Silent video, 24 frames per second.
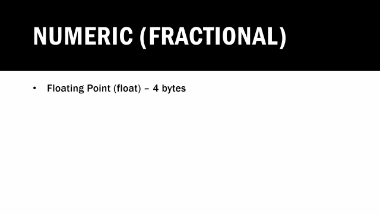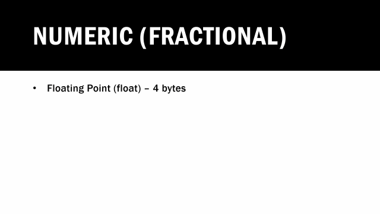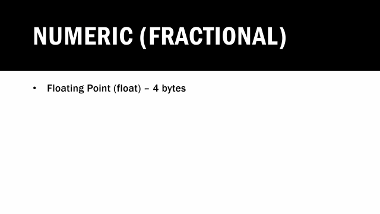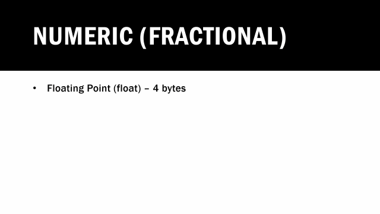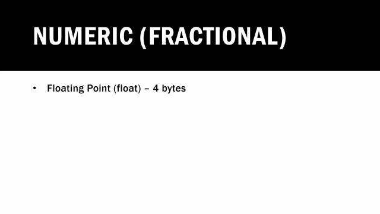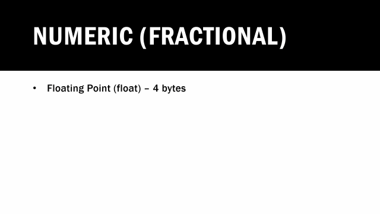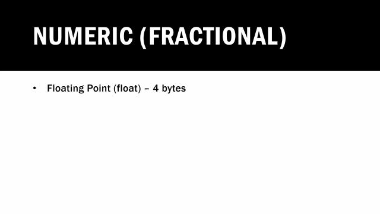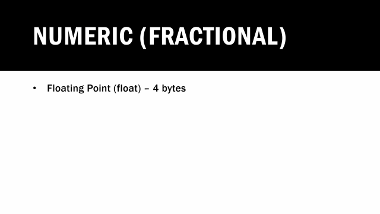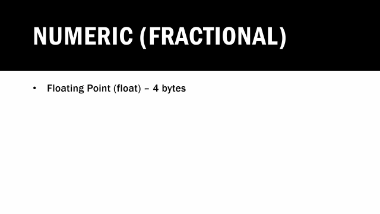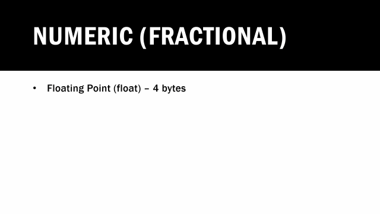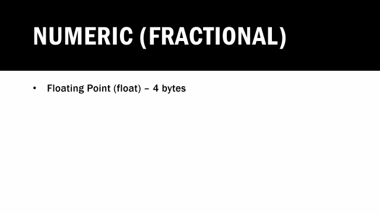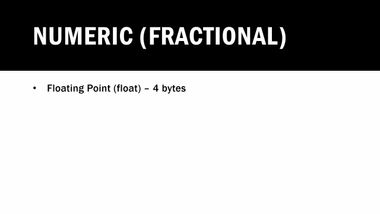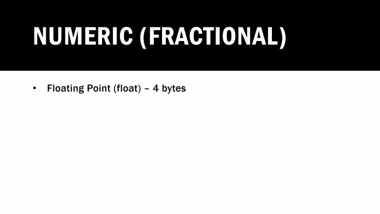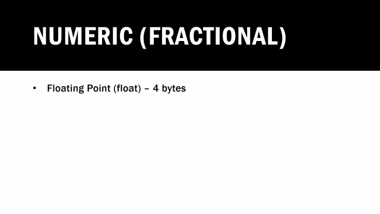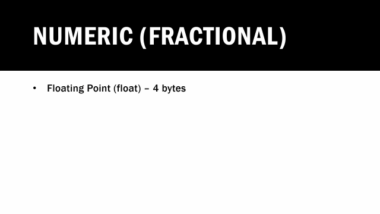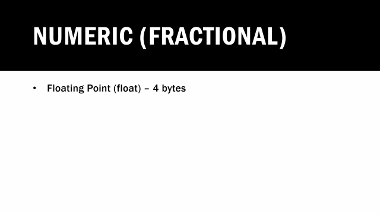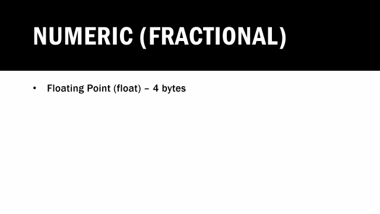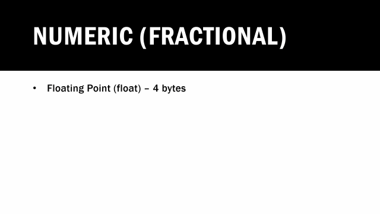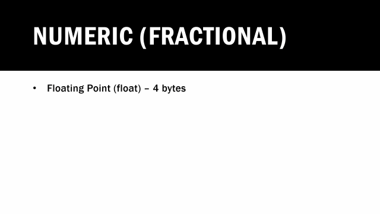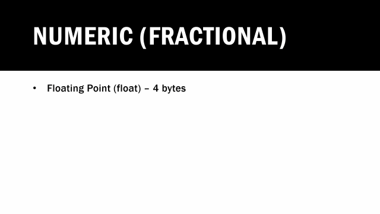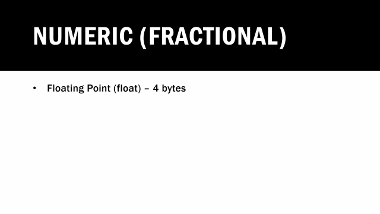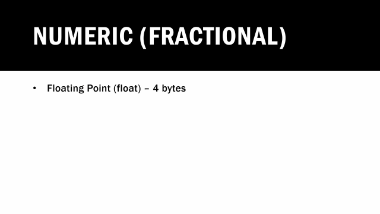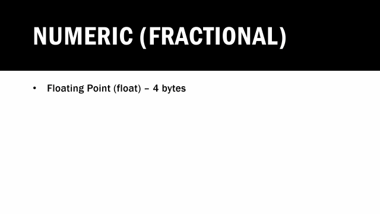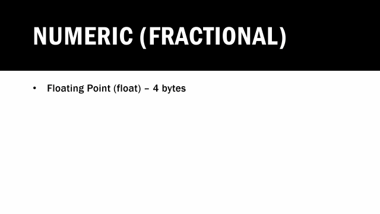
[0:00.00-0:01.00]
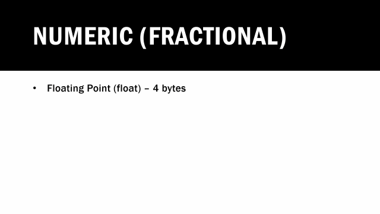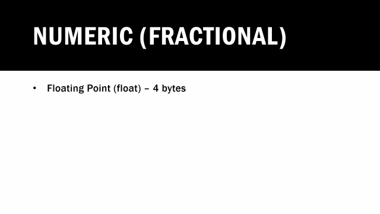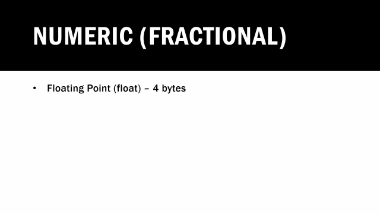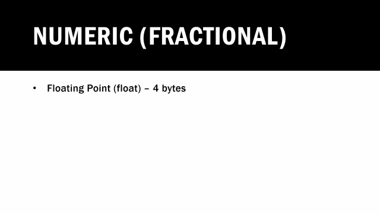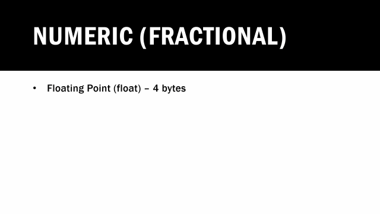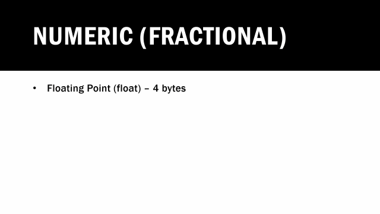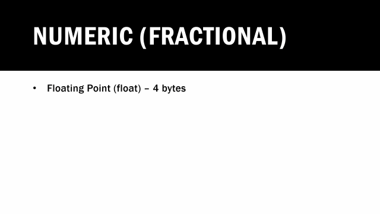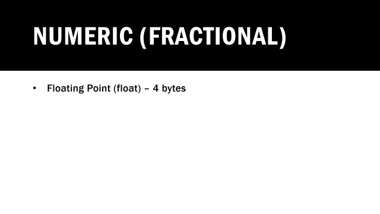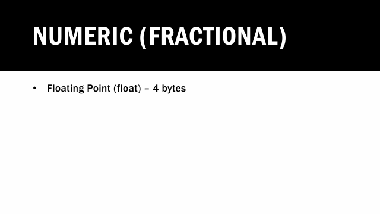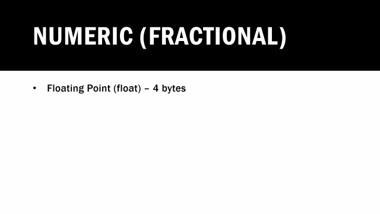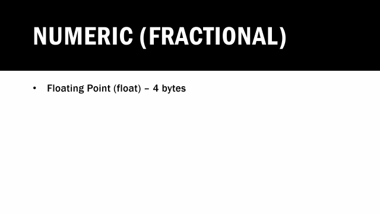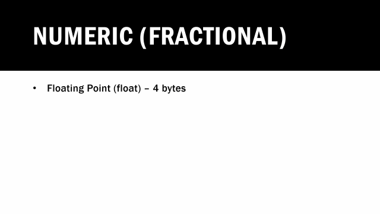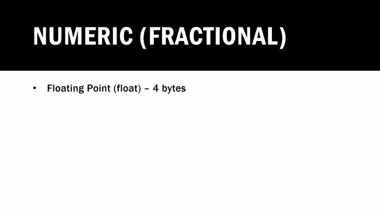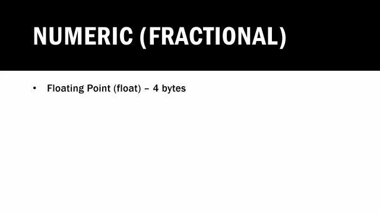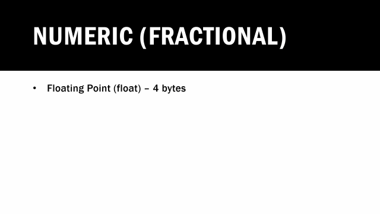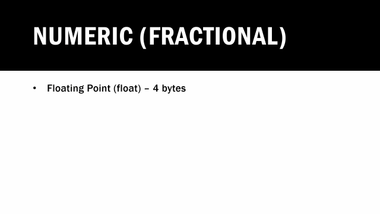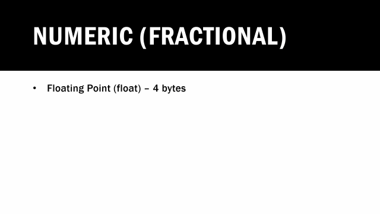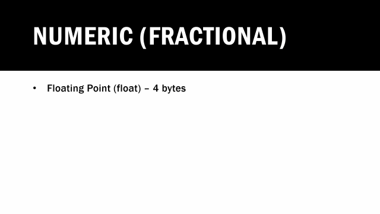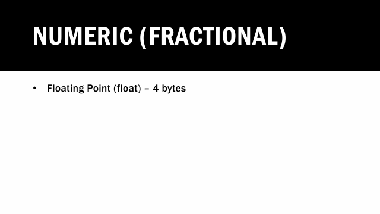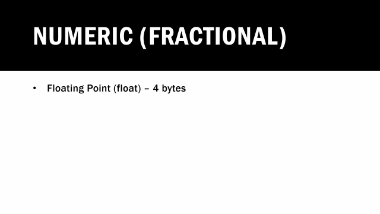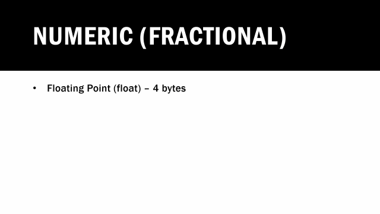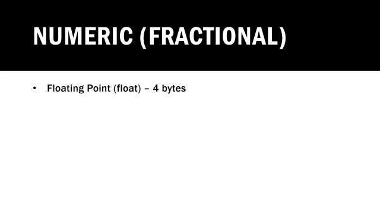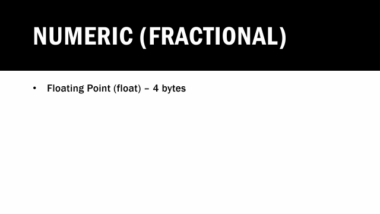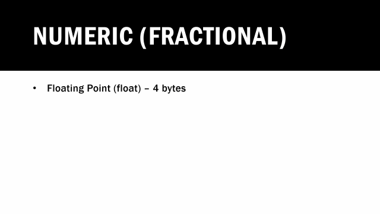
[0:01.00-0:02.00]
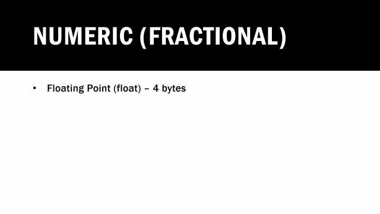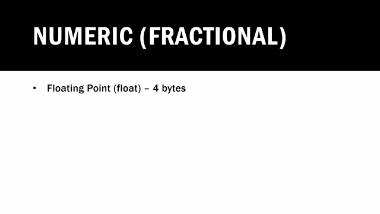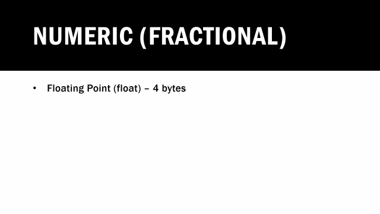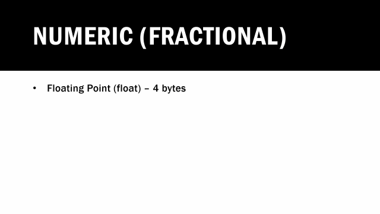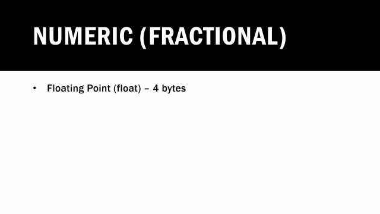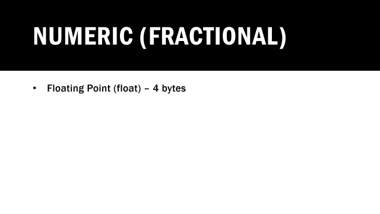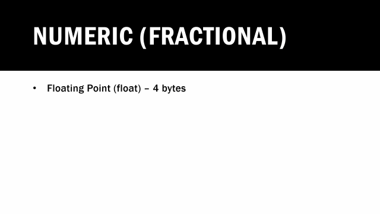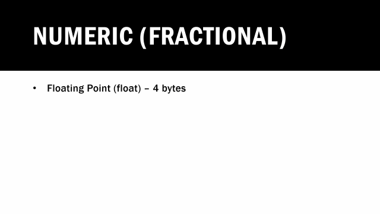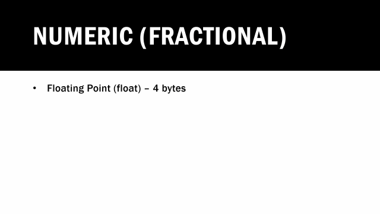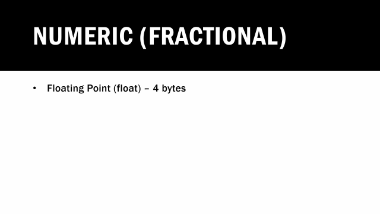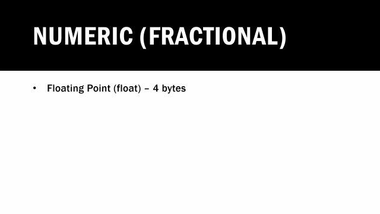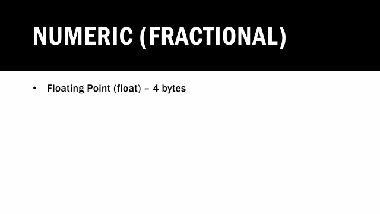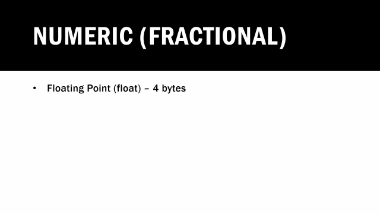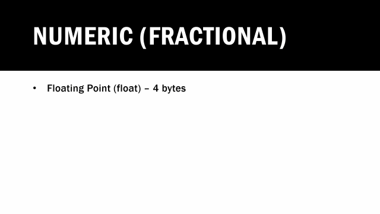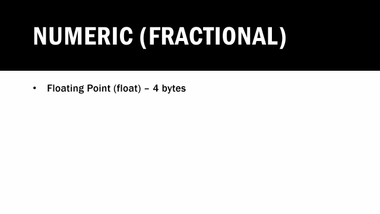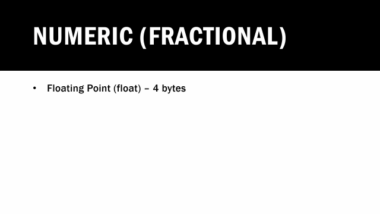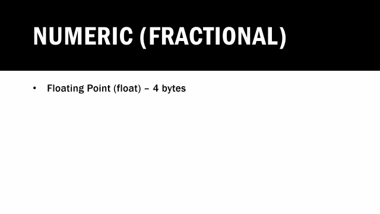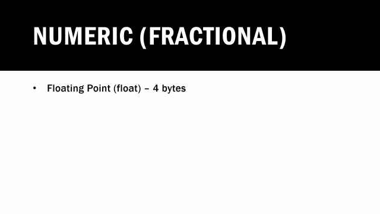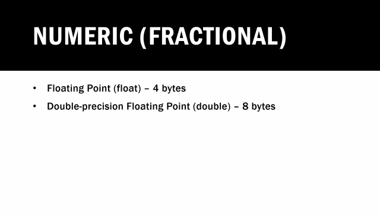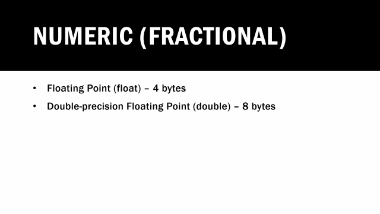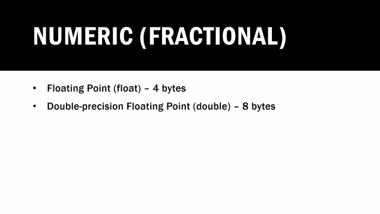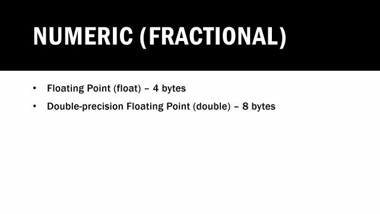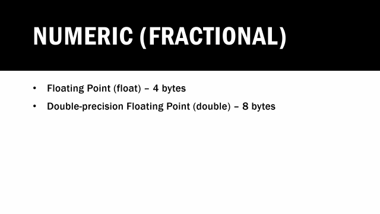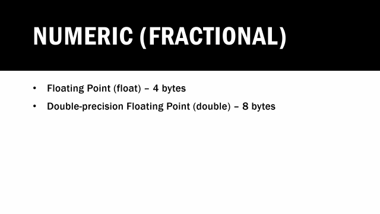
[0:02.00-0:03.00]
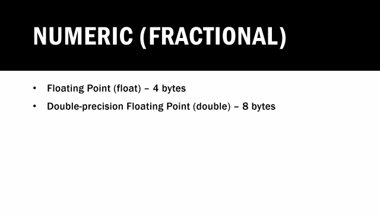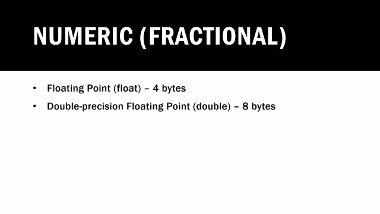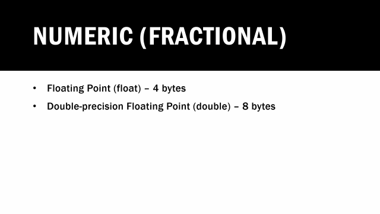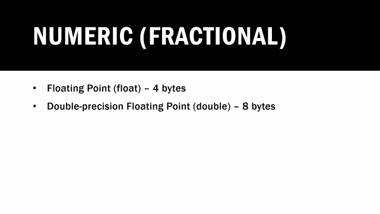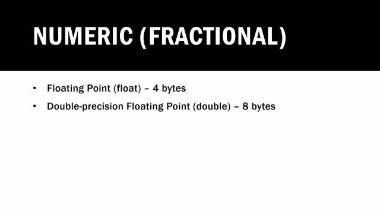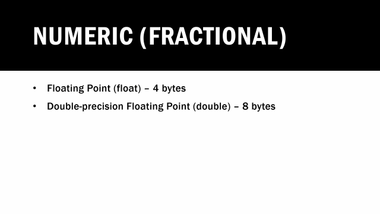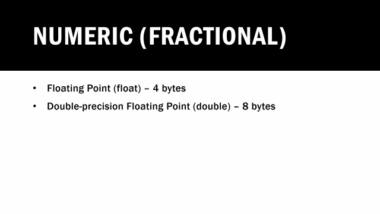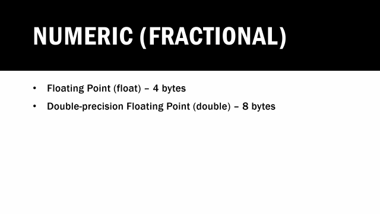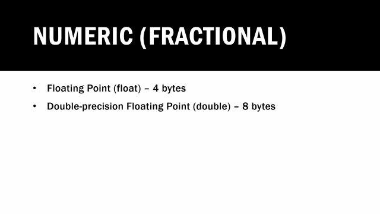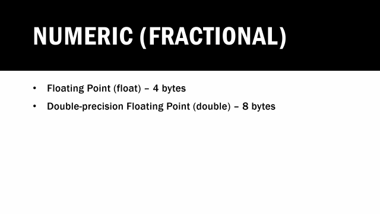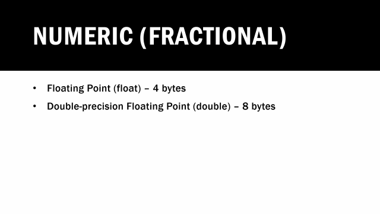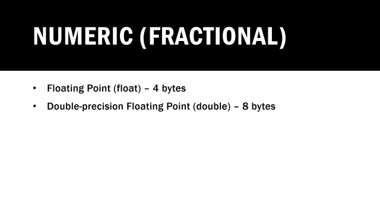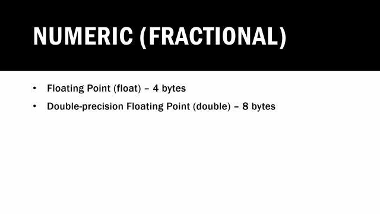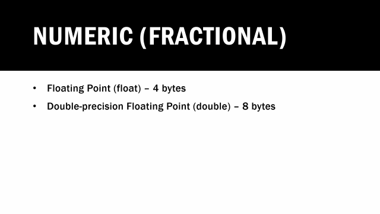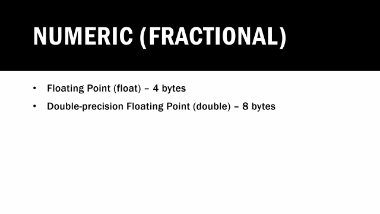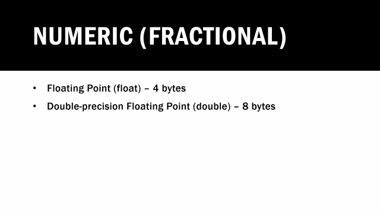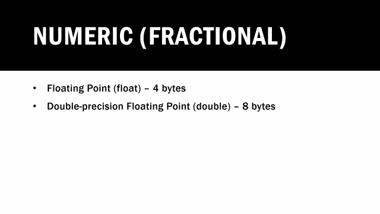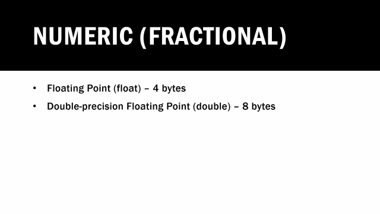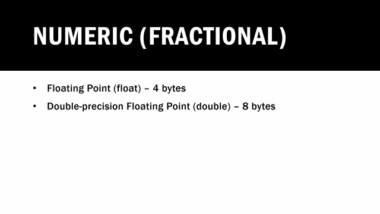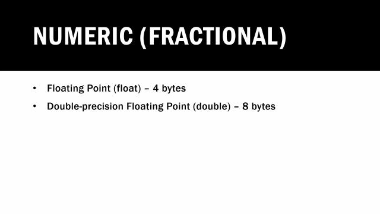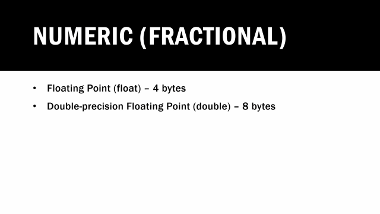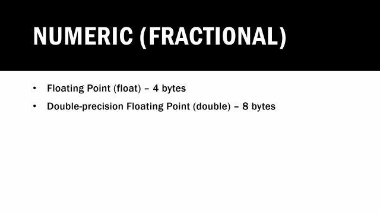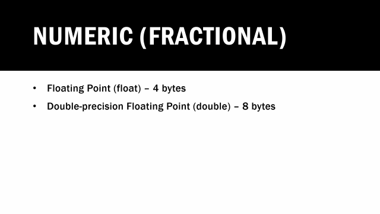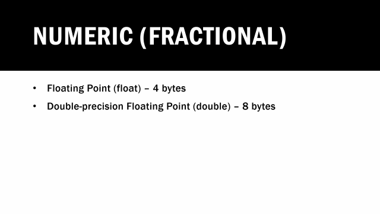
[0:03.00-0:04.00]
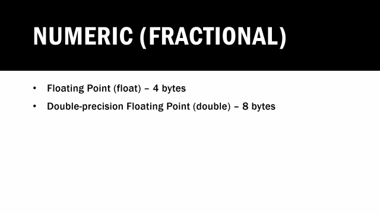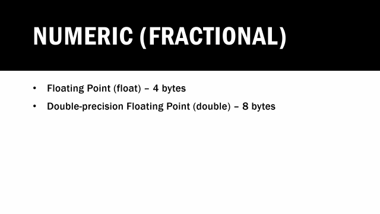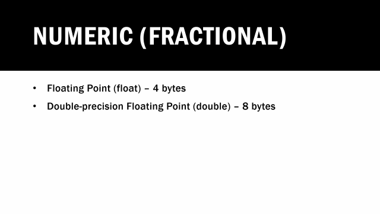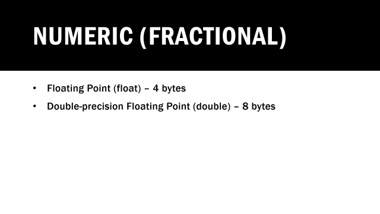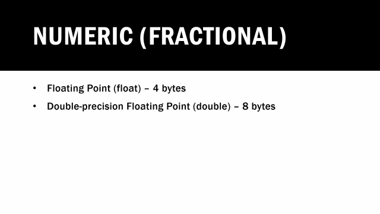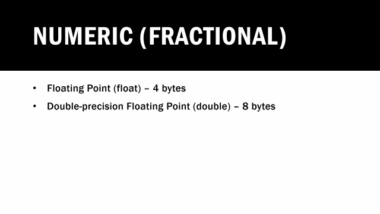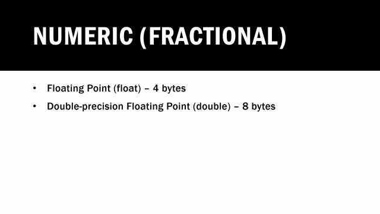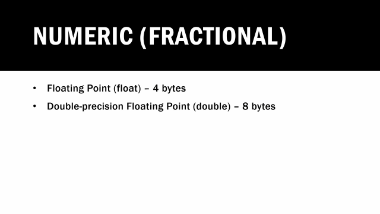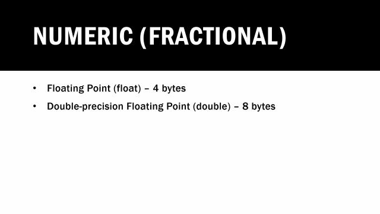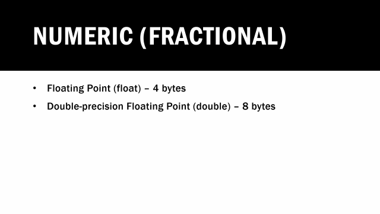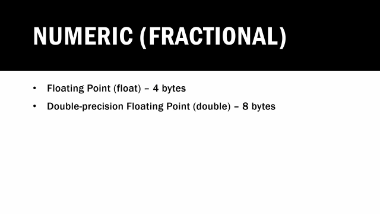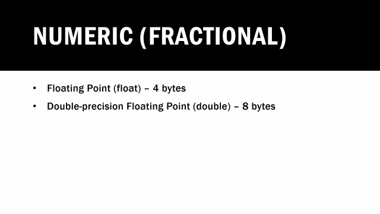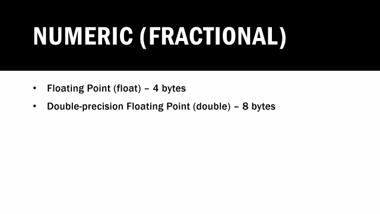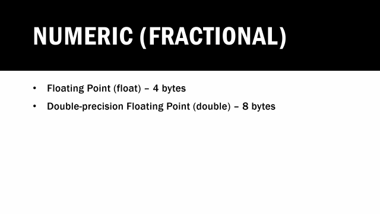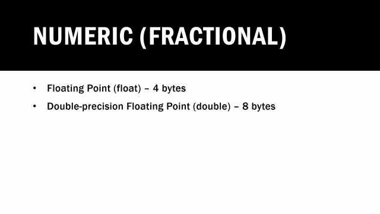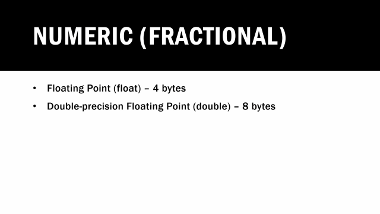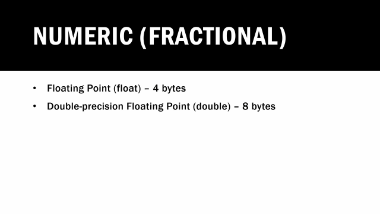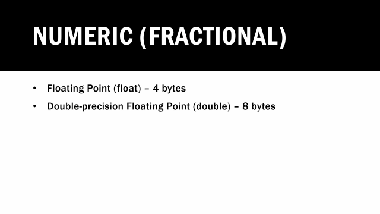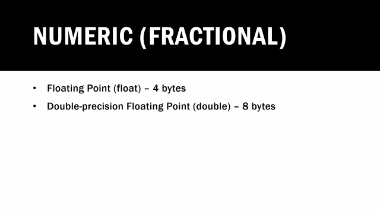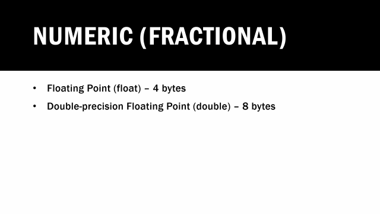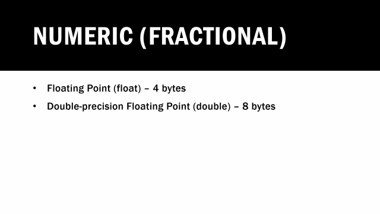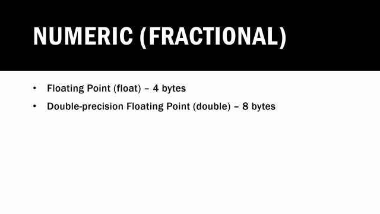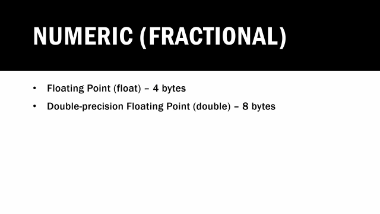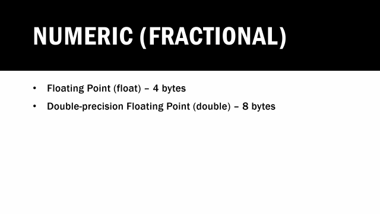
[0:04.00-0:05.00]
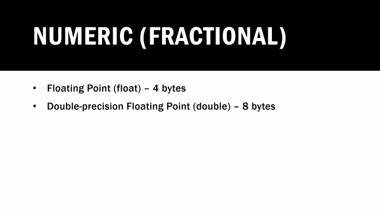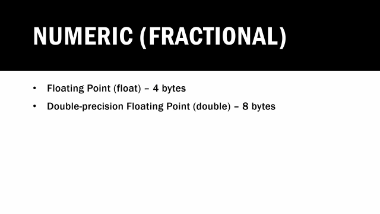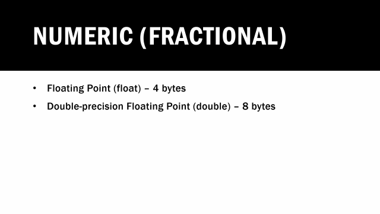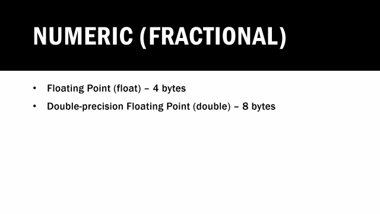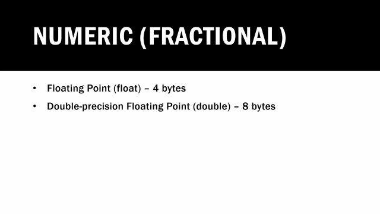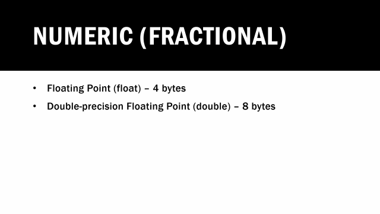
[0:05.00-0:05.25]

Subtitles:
Nobody's mouth can be seen.